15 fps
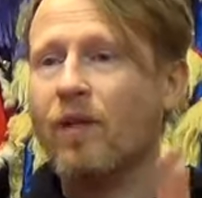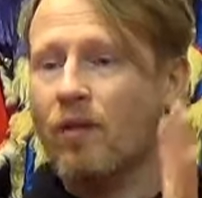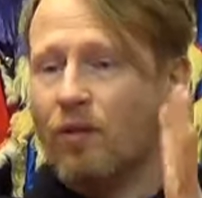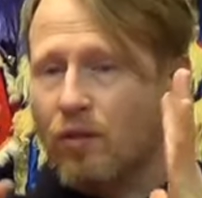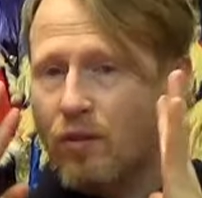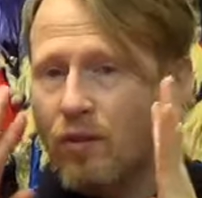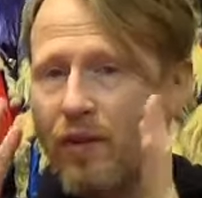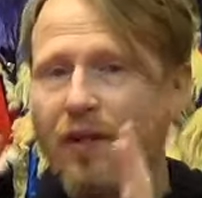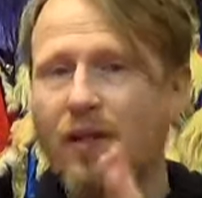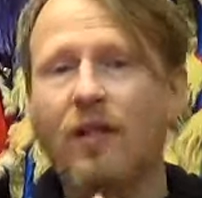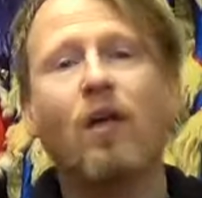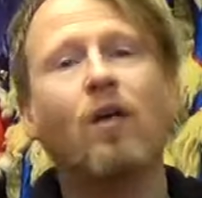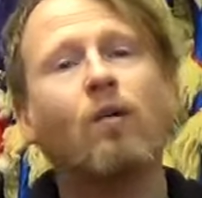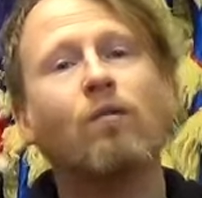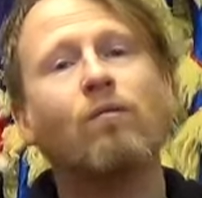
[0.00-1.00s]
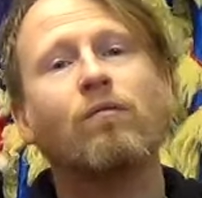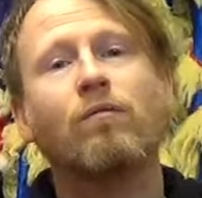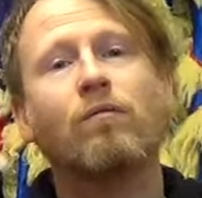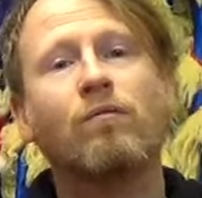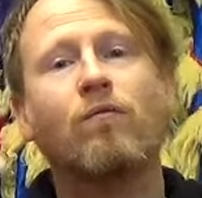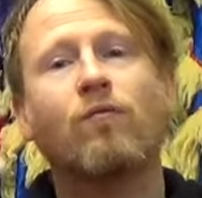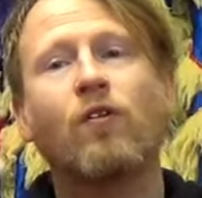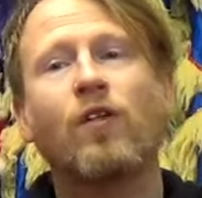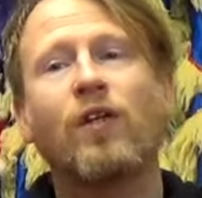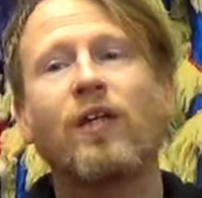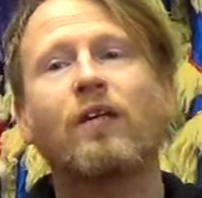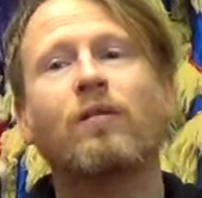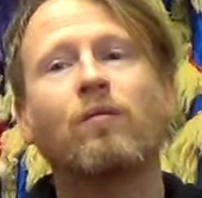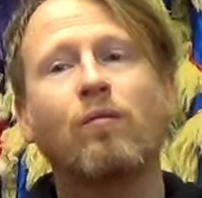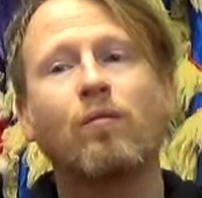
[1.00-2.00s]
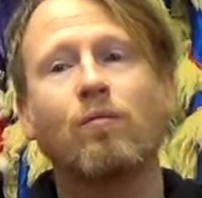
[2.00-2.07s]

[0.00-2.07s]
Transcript: So they can go full in